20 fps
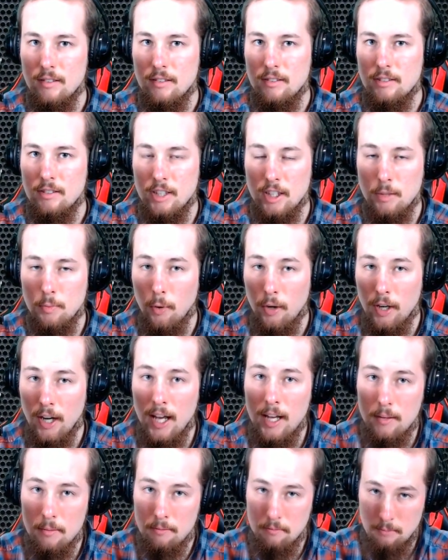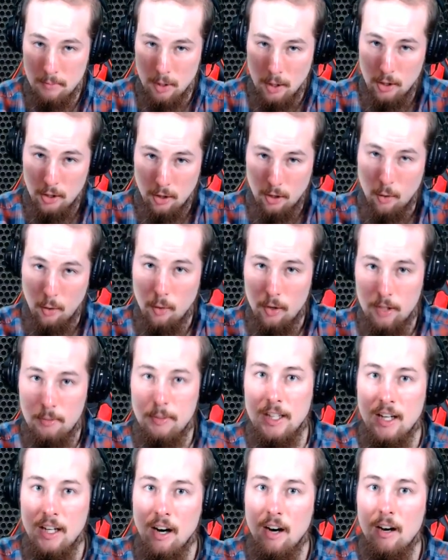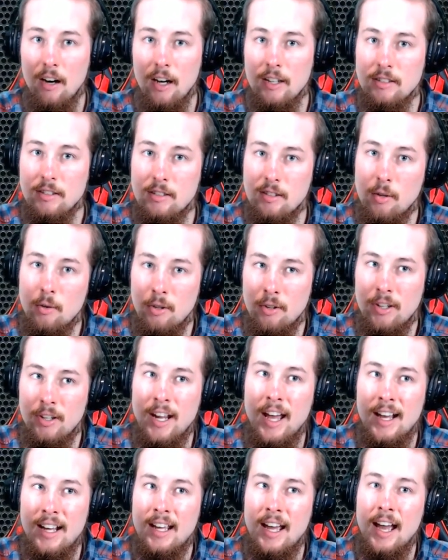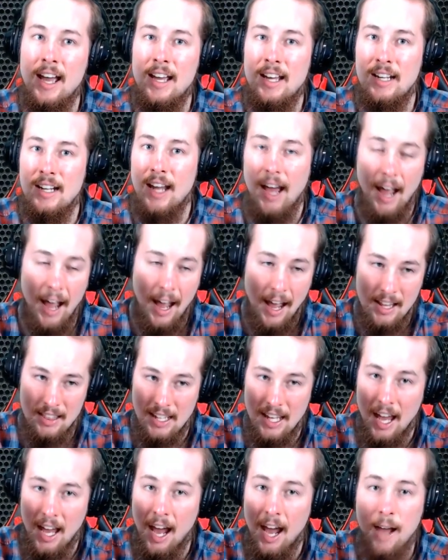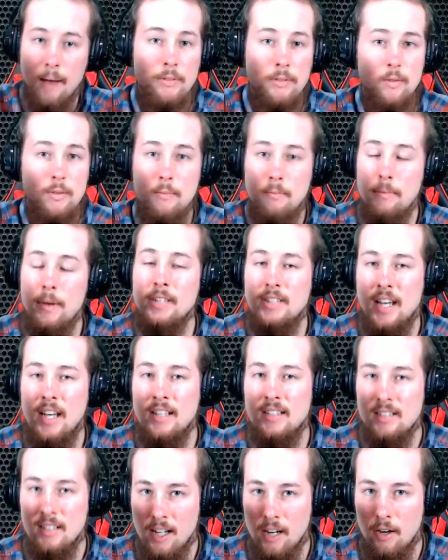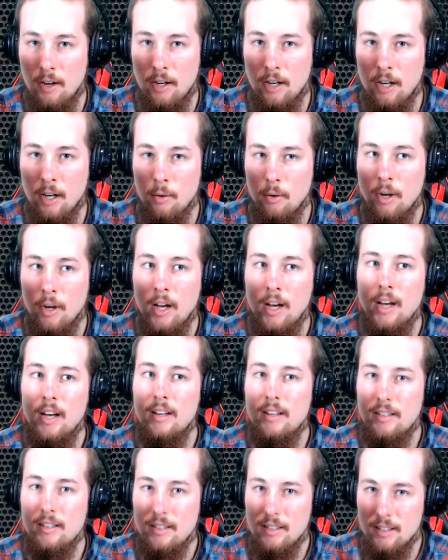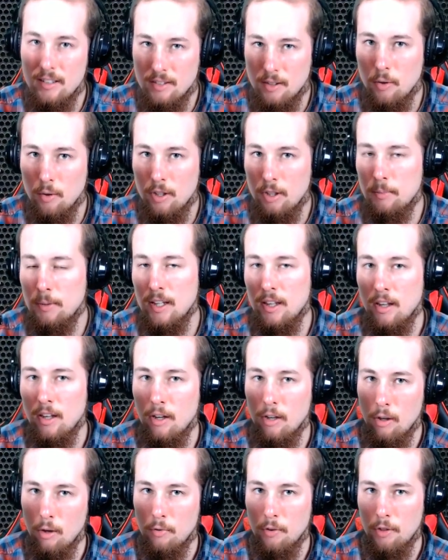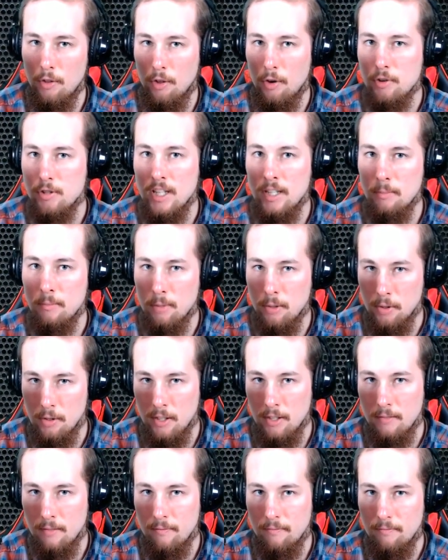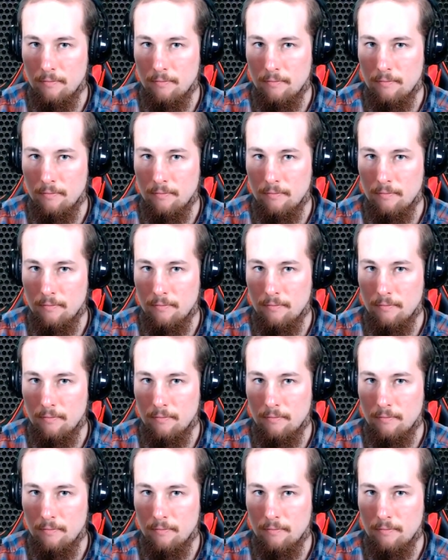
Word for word: 6.8 million are going to be gone. So your net gain at the absolute best case scenario is going to be a little over 13 million.